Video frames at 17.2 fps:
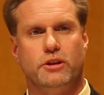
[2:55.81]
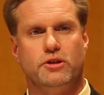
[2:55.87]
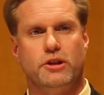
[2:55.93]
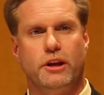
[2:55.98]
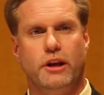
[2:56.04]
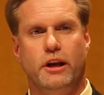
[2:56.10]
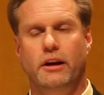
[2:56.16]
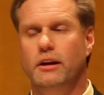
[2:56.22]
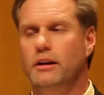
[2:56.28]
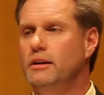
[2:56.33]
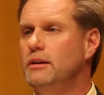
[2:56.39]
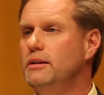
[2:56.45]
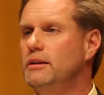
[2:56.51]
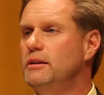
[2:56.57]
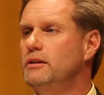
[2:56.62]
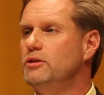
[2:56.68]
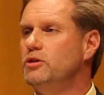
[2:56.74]
the city,
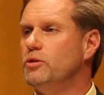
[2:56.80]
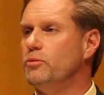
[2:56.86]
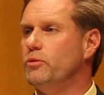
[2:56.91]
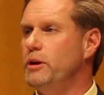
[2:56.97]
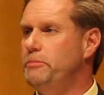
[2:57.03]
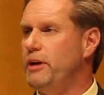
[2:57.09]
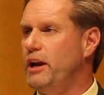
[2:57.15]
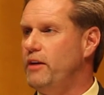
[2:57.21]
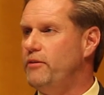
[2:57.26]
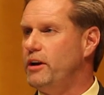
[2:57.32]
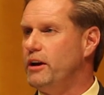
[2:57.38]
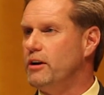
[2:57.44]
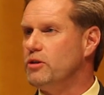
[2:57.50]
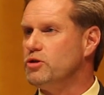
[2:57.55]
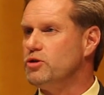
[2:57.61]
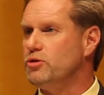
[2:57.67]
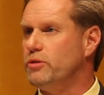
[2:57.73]
to repaving
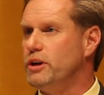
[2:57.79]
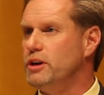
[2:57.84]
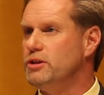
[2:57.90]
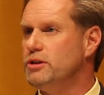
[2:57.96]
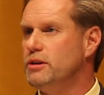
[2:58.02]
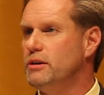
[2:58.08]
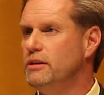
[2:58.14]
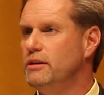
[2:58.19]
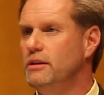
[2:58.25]
our streets,